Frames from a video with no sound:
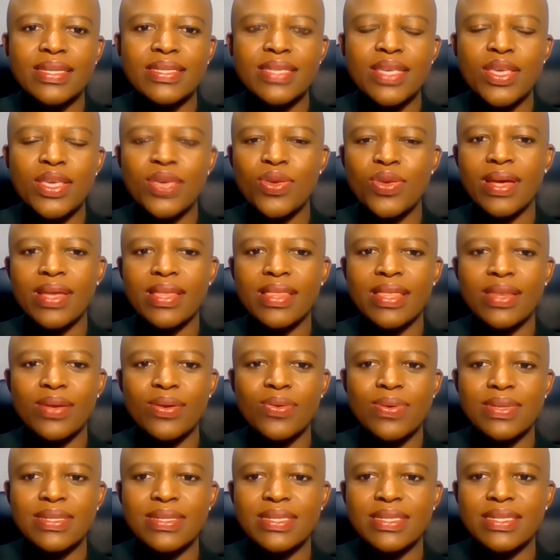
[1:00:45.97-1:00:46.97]
circular that
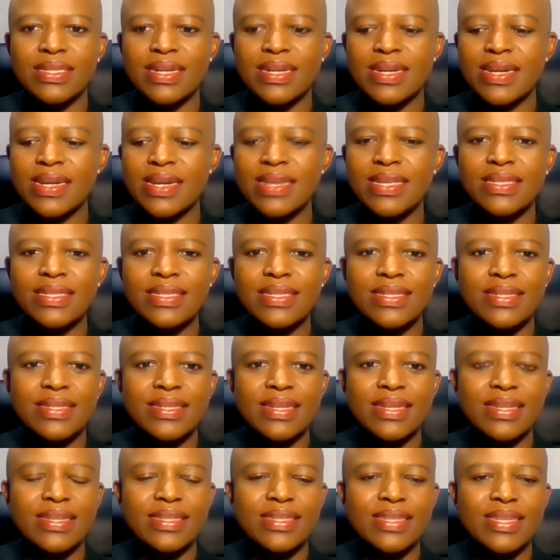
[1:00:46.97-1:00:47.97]
was
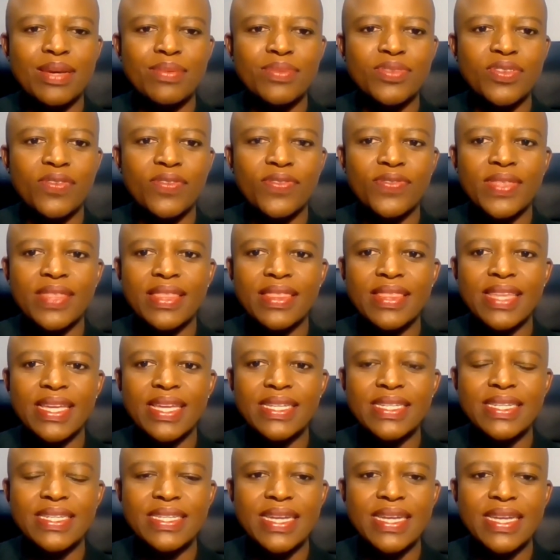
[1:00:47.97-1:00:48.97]
released in terms of the
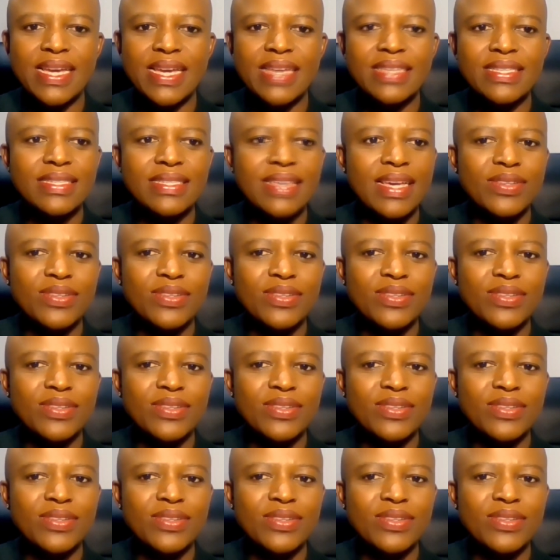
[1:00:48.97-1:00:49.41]
30 days.